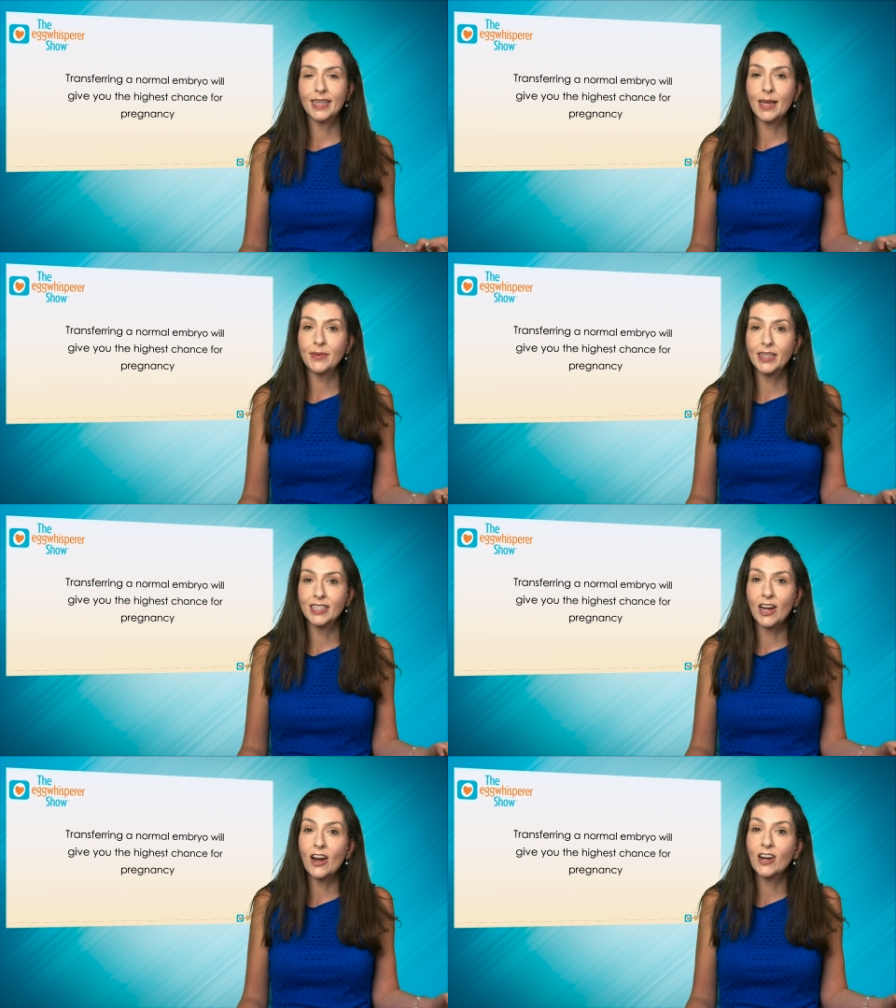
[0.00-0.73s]
I
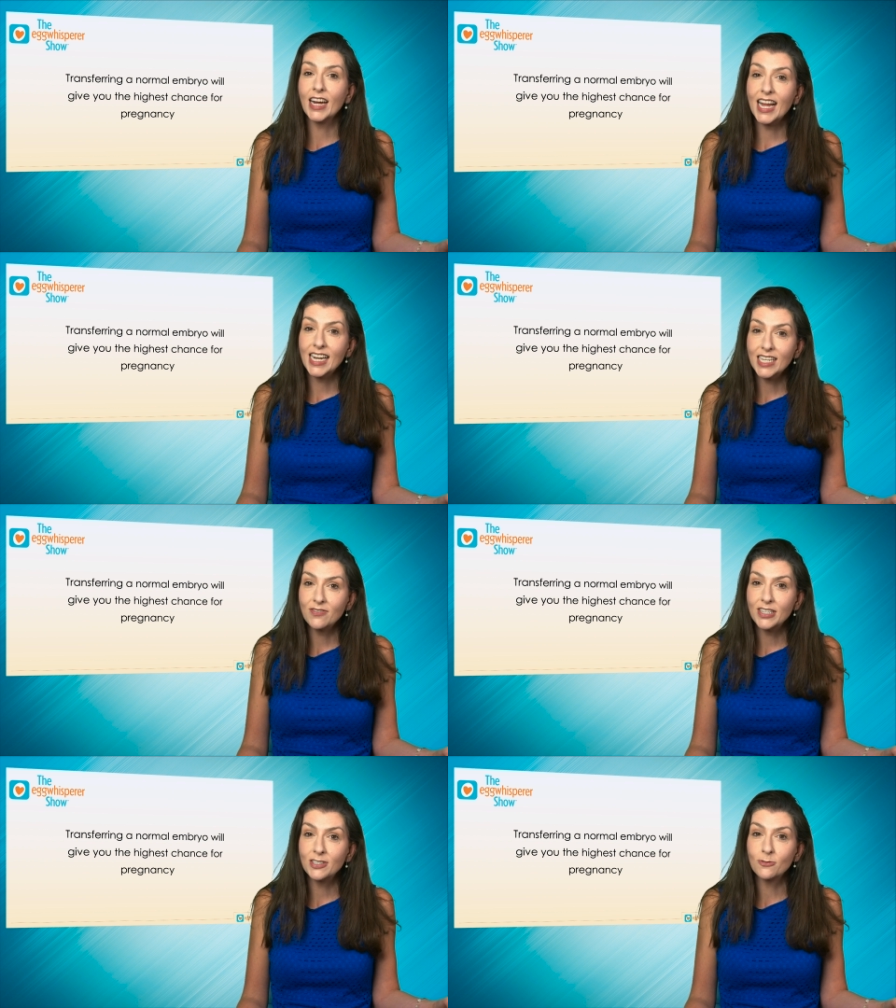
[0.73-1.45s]
mean, are any
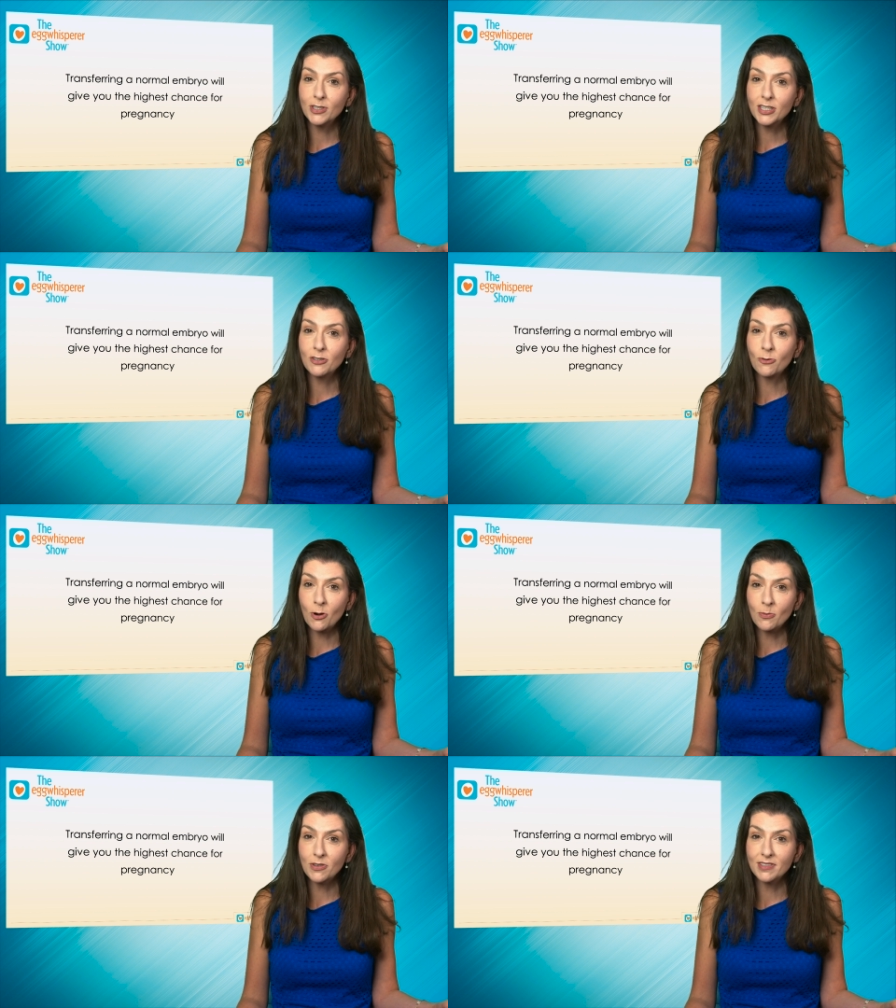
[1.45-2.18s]
of us really
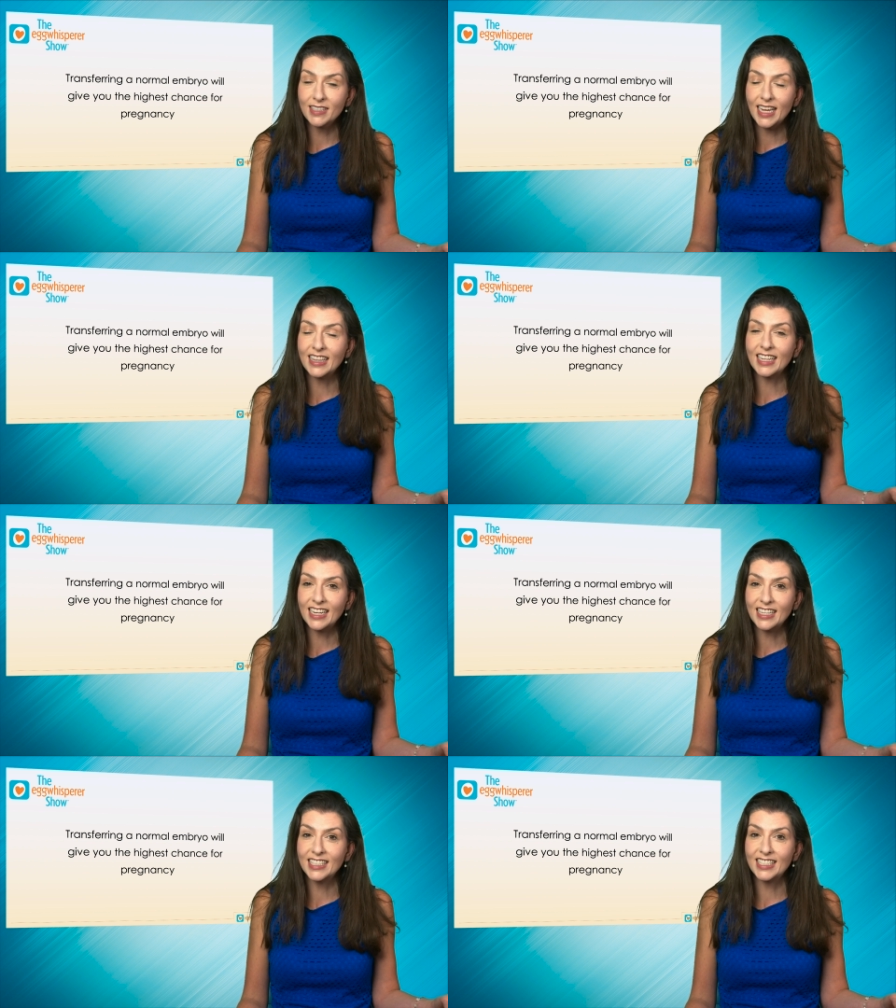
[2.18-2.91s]
normal at the
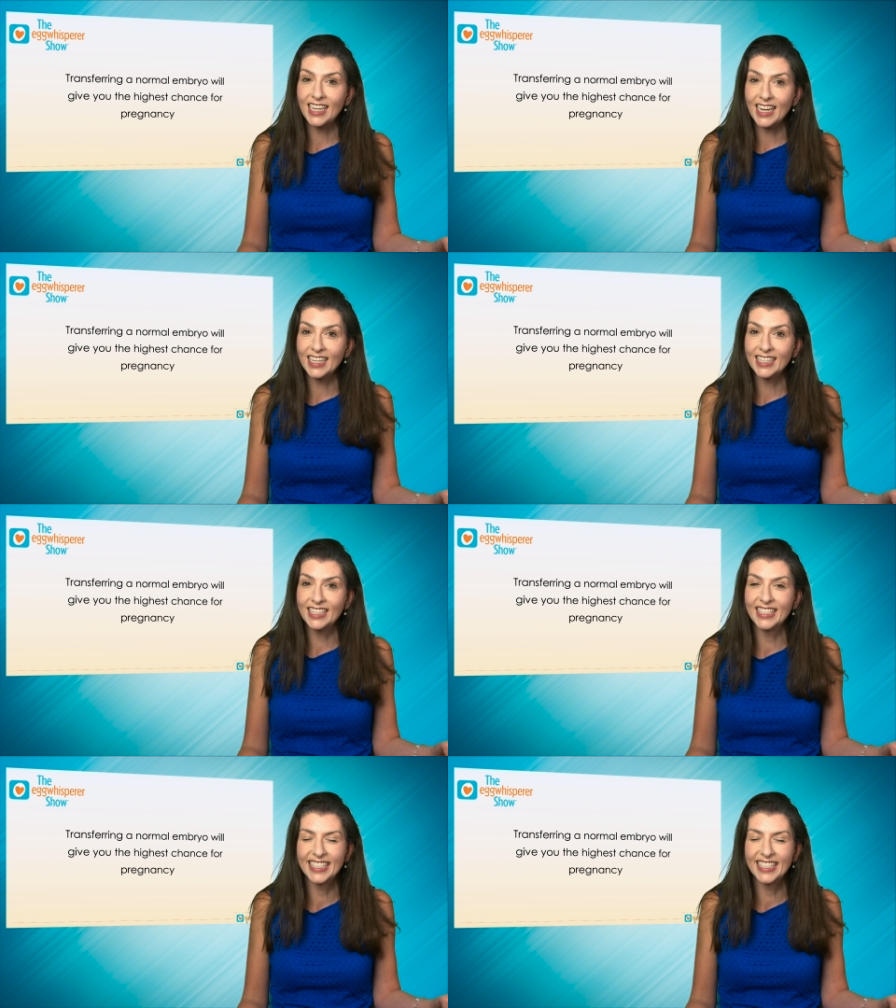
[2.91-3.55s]
end of the day?